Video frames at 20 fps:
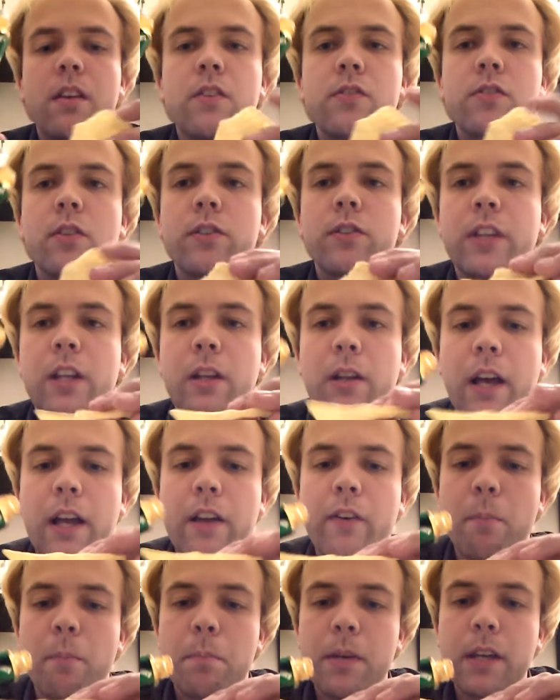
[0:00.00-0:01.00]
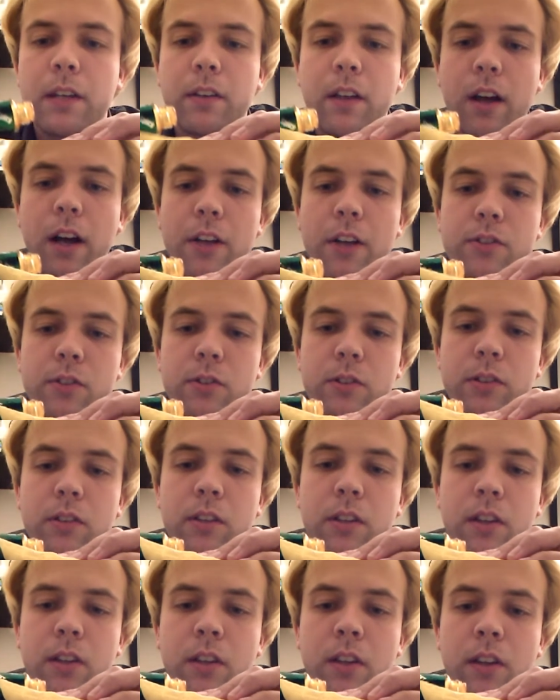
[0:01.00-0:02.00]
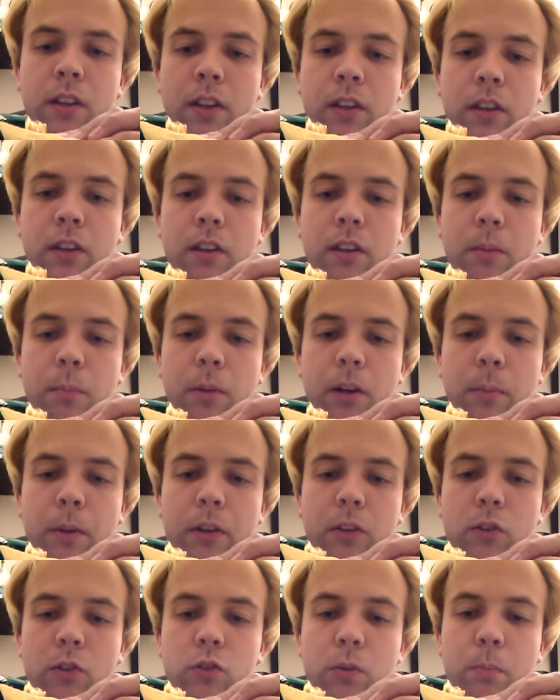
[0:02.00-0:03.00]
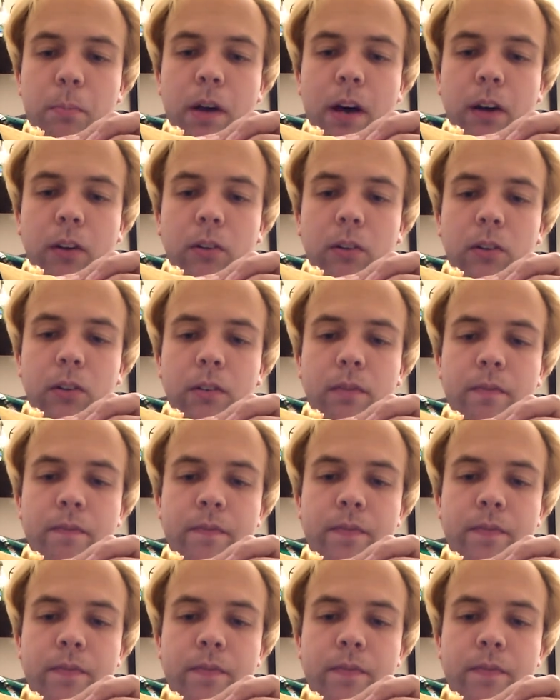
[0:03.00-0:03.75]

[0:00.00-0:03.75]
So it's got a kind of a big nozzle compared to my usual bottle.